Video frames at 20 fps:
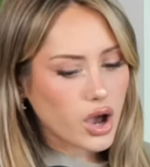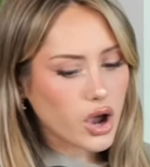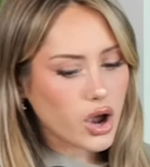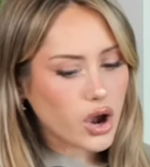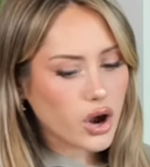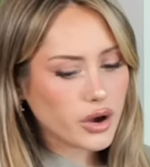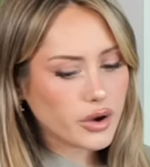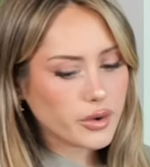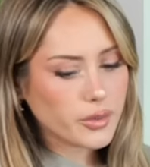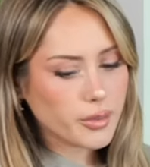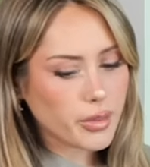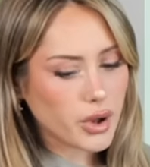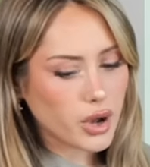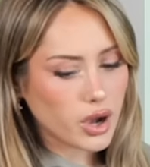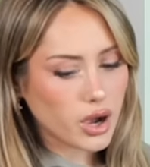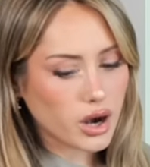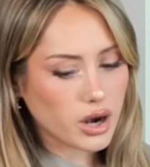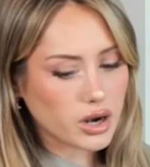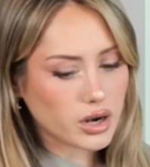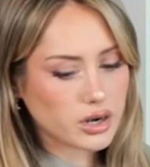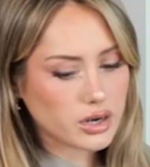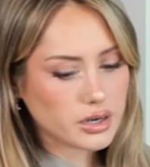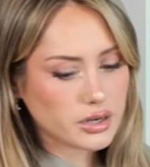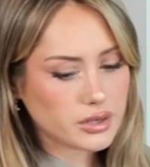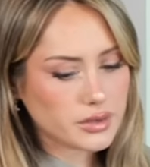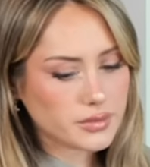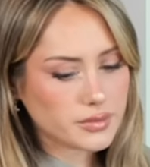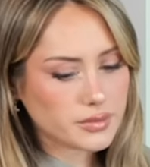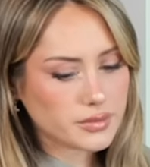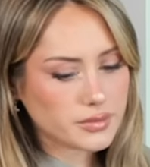a hard part
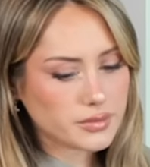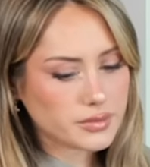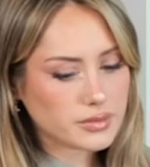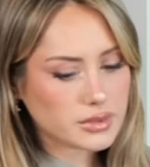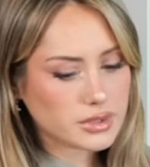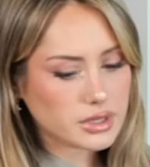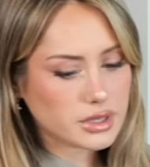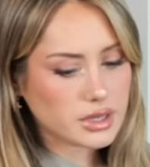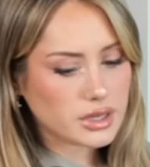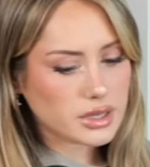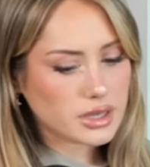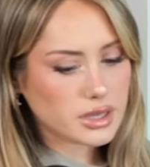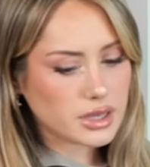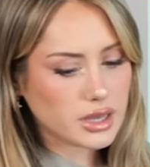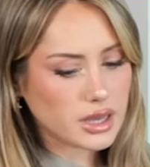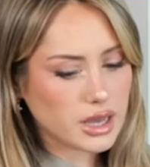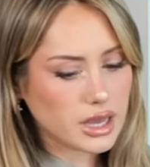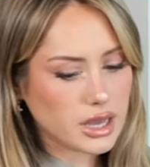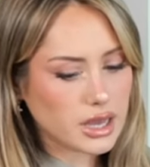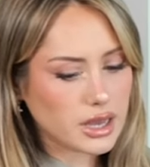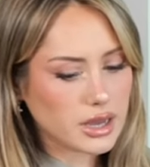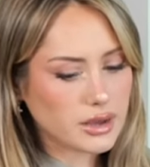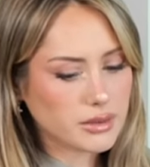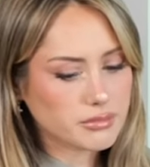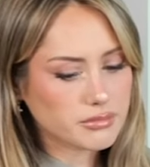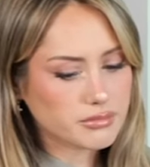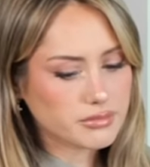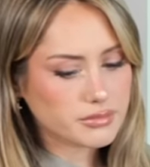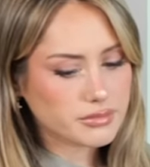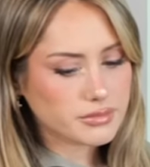
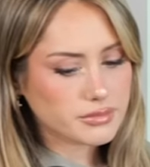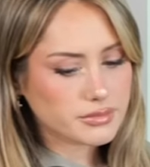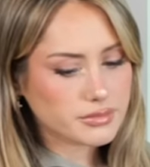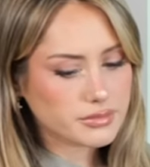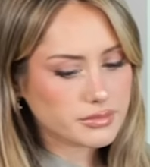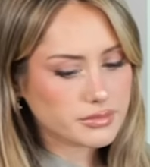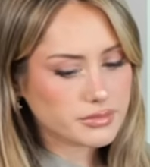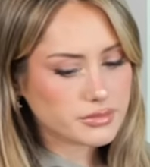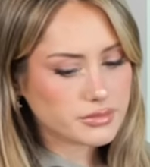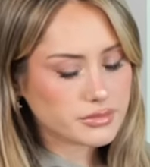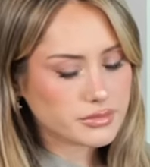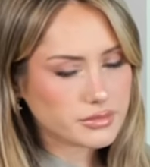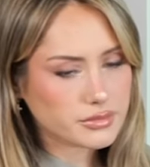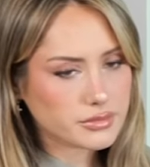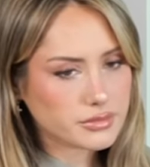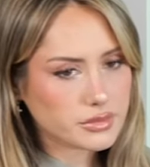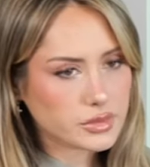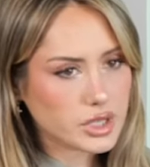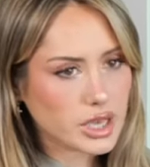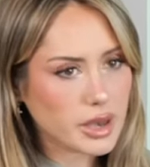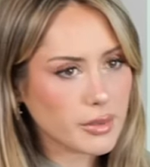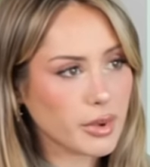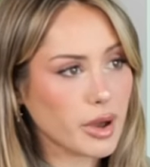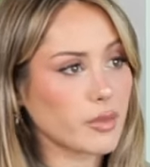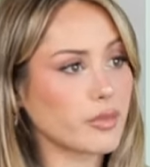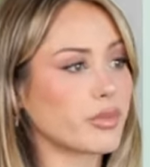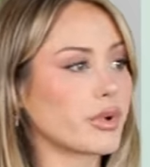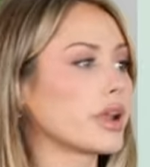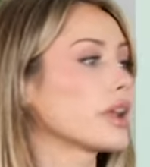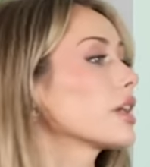um
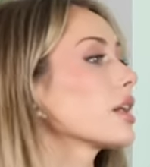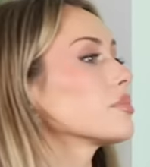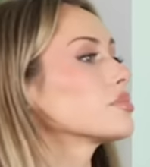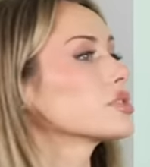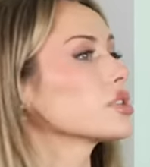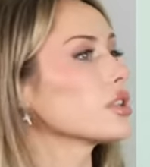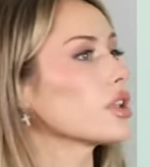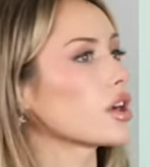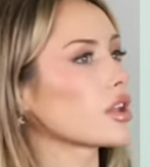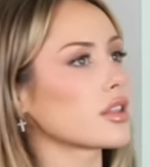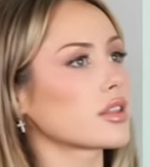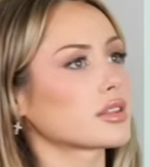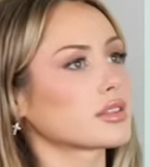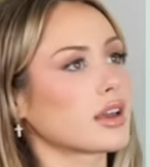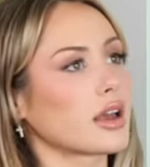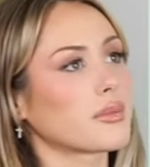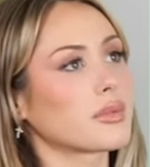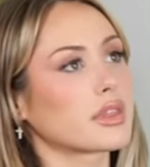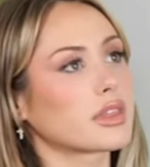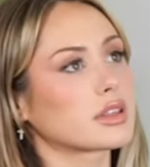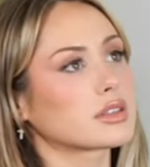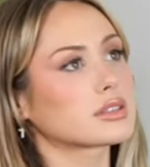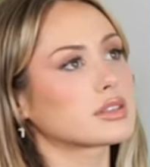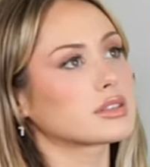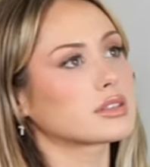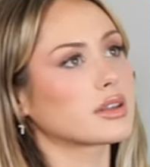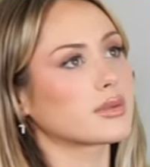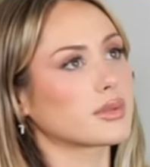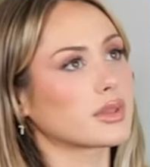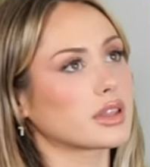about breakups a lot of the time and this
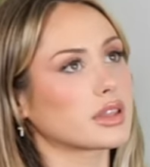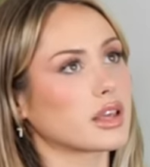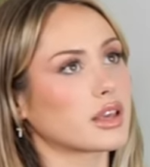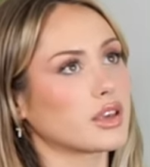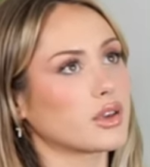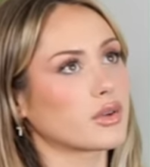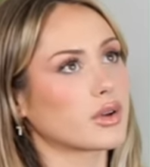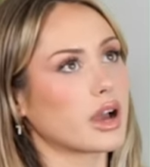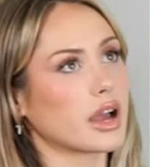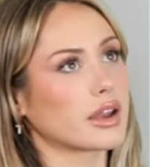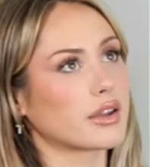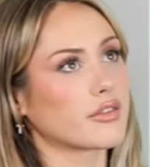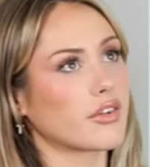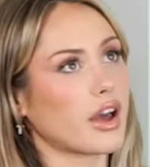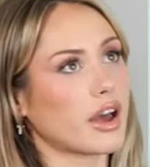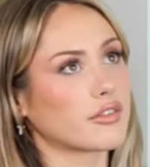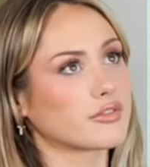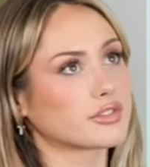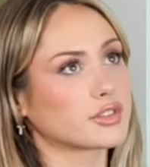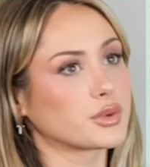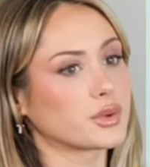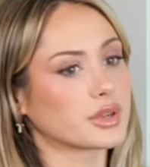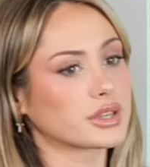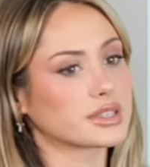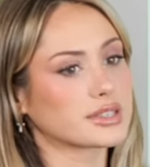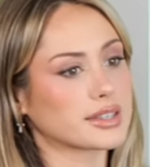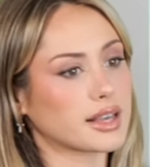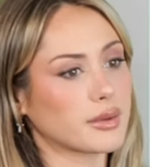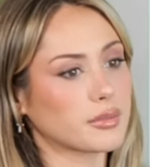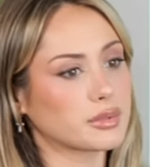is something that you kind of have to
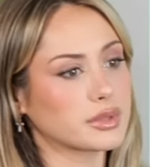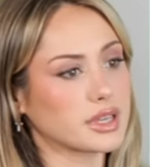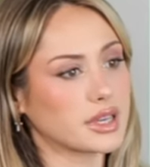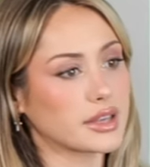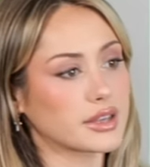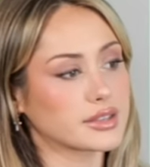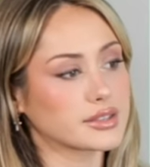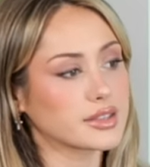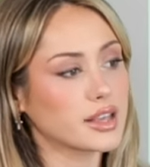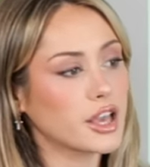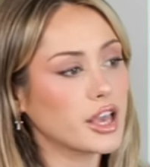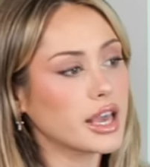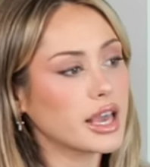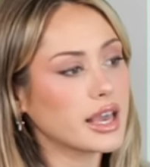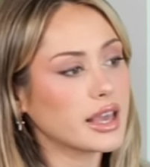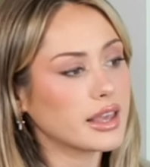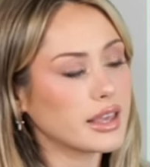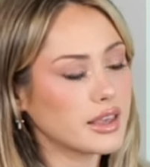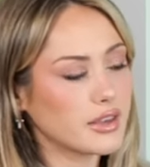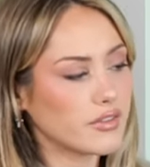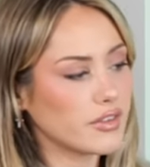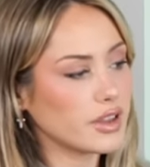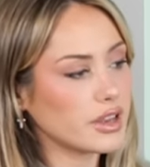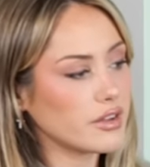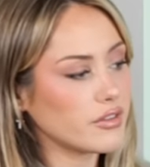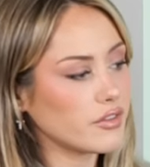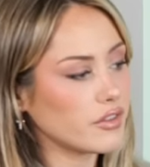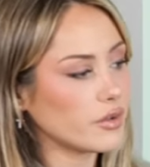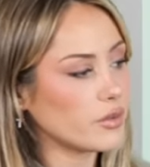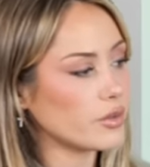accept is even
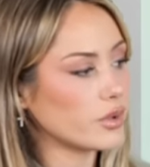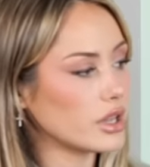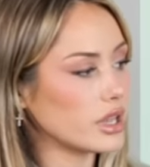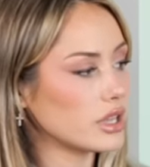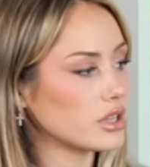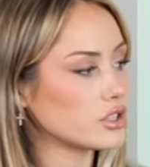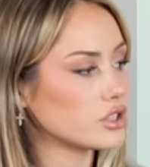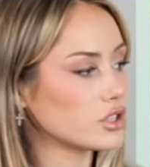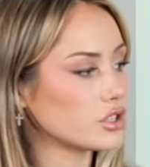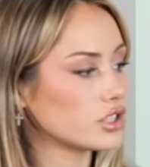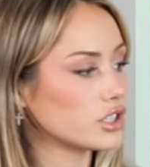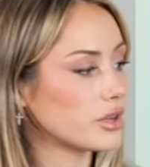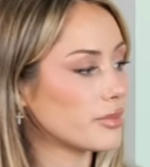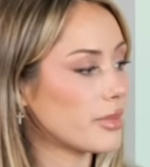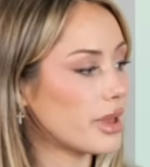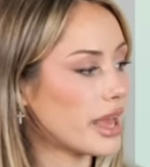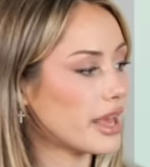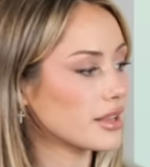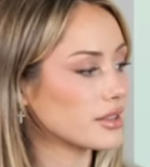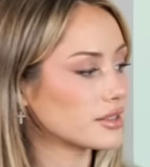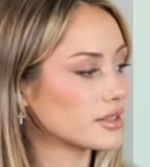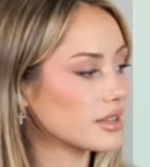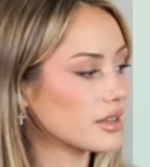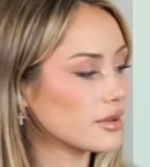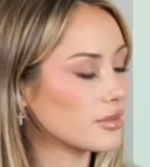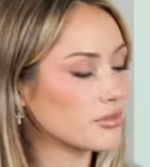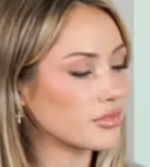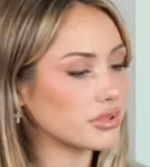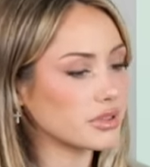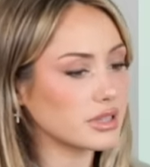if a relationship ends
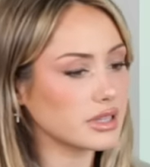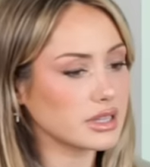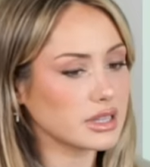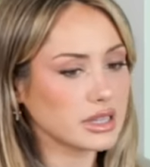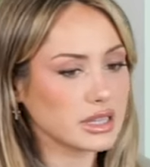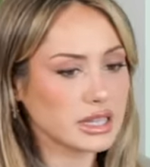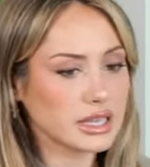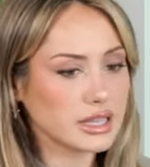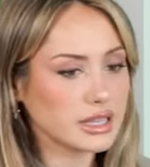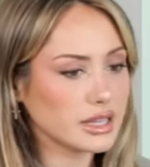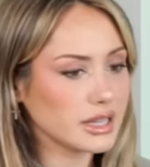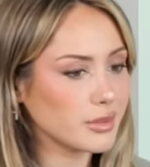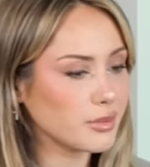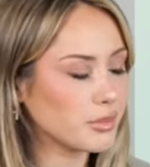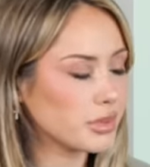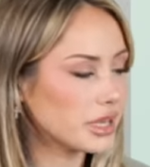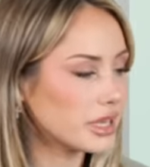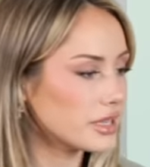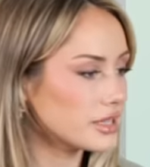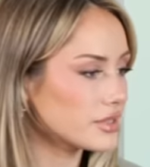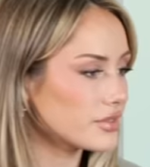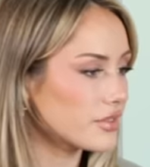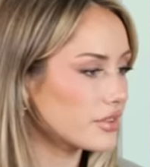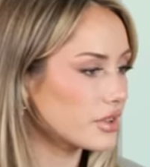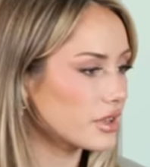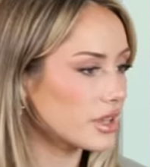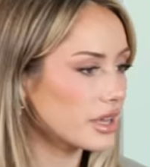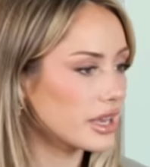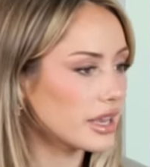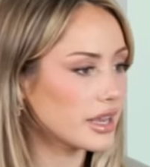completely
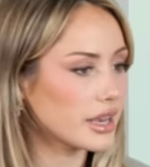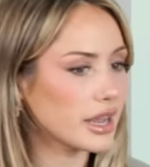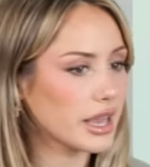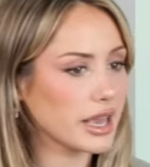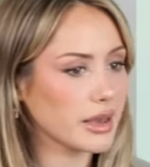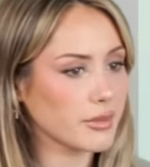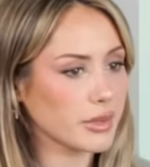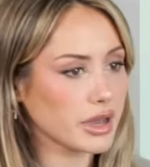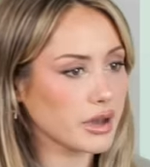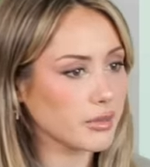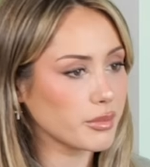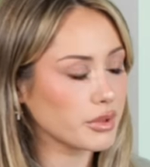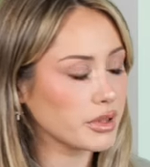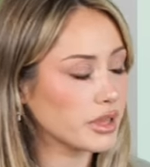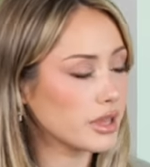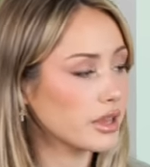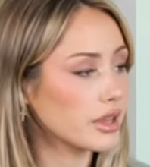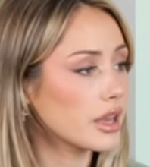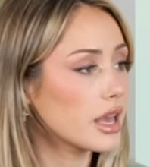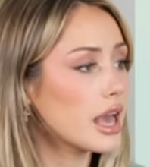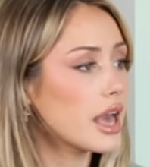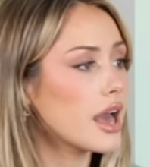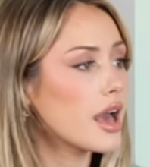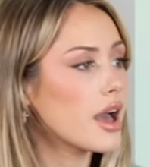peacefully and amicably